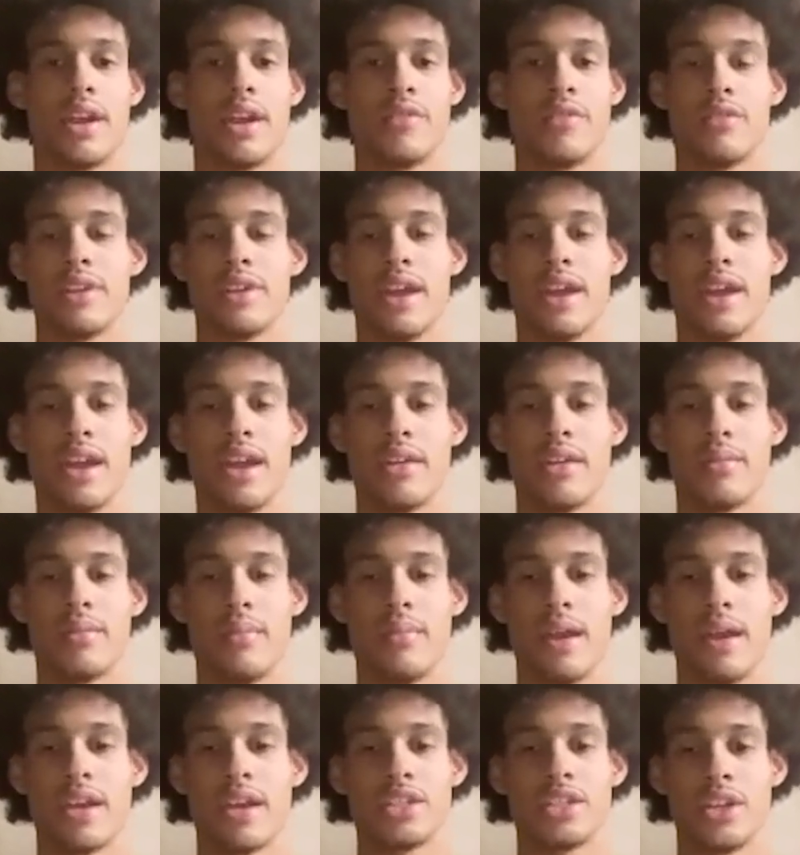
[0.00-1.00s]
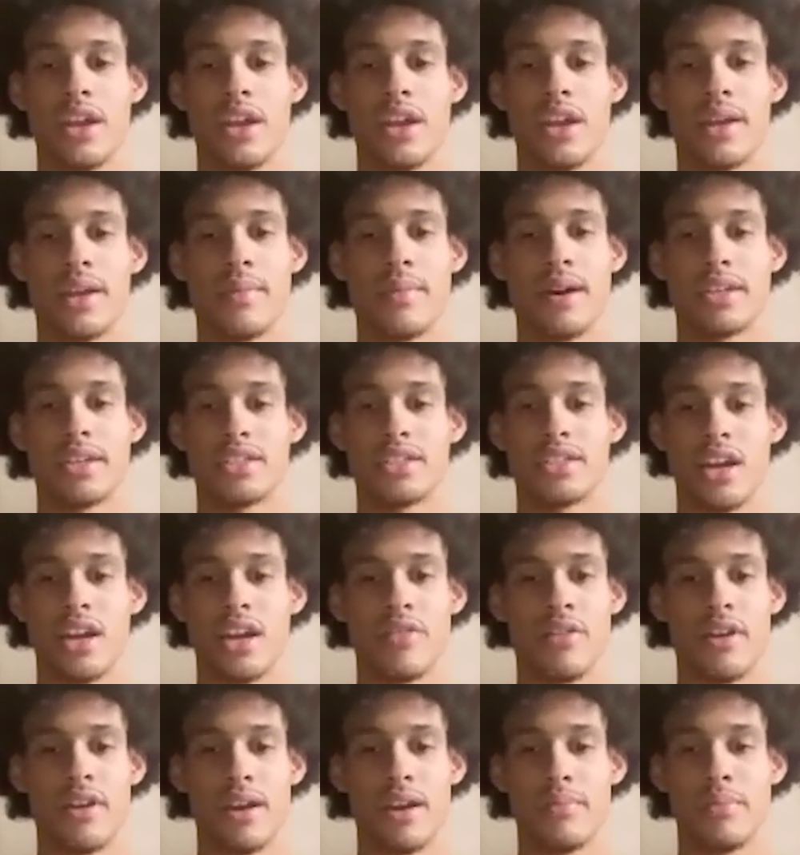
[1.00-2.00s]
every day, making sure I can get my
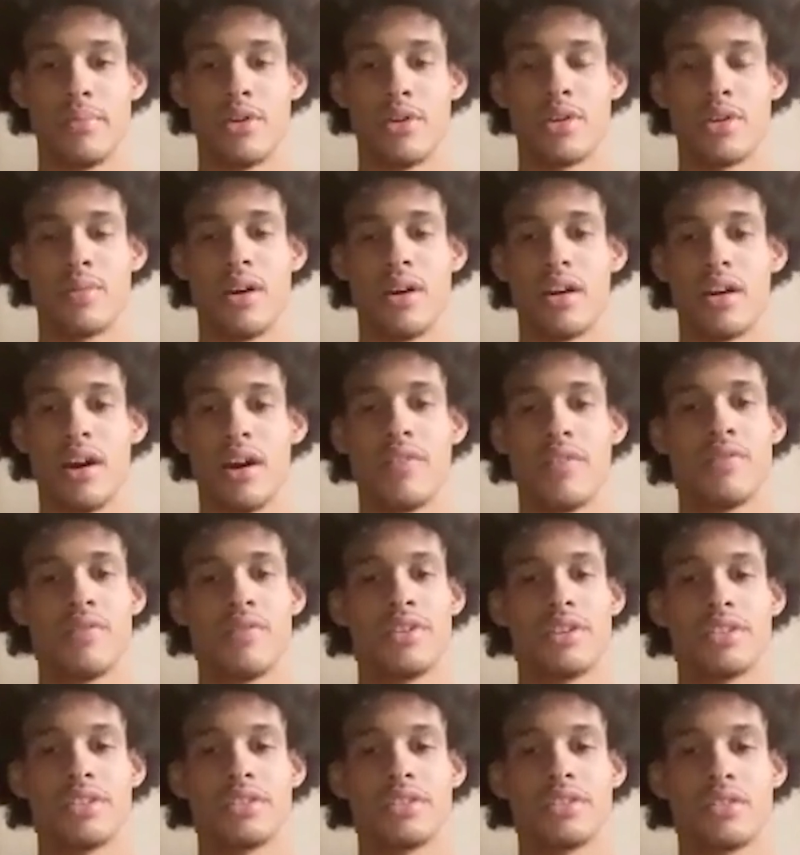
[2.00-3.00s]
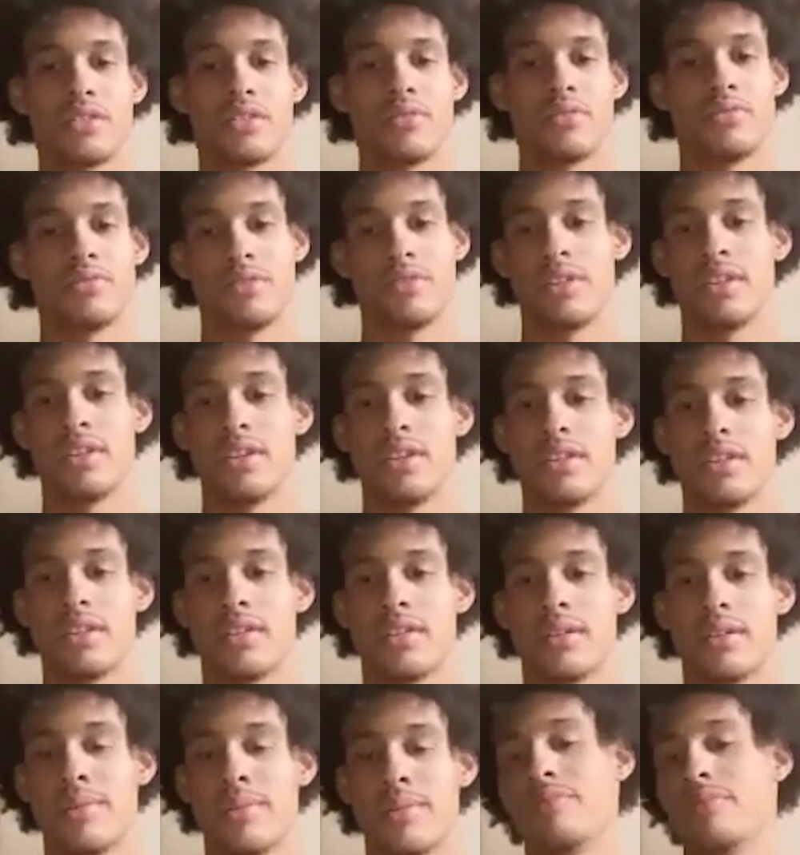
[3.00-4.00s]
shot right, building my confidence. So really,
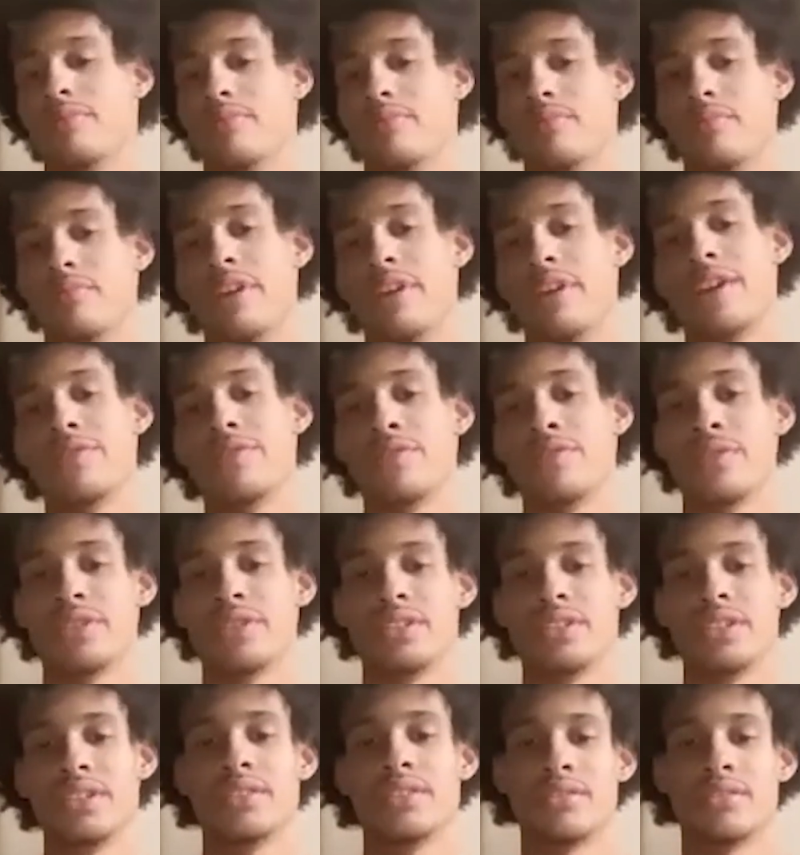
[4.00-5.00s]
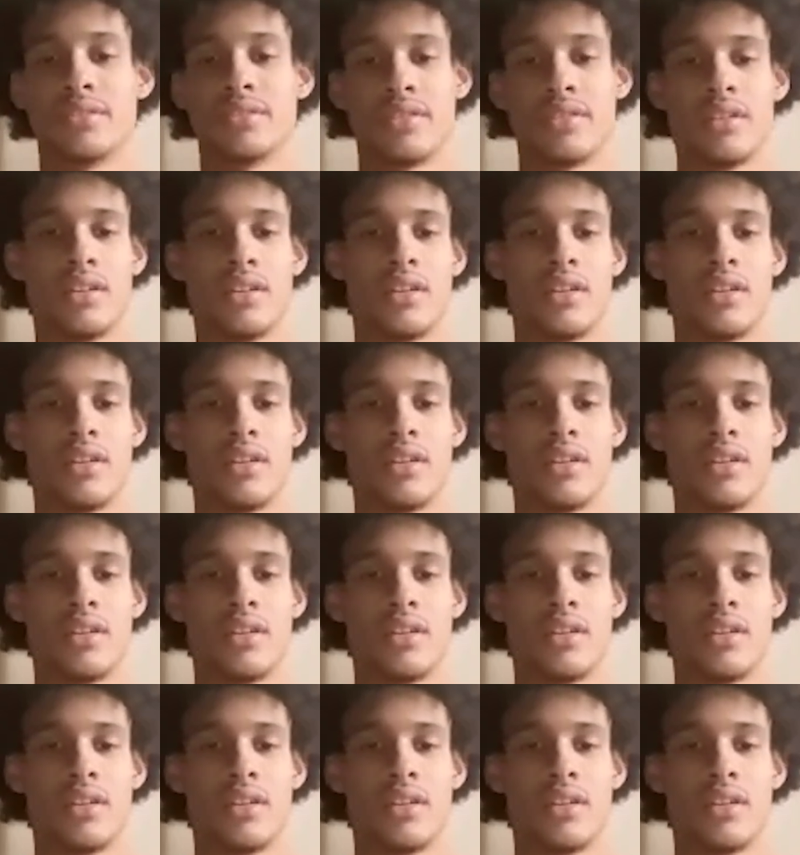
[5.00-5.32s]
I'm ready for the season.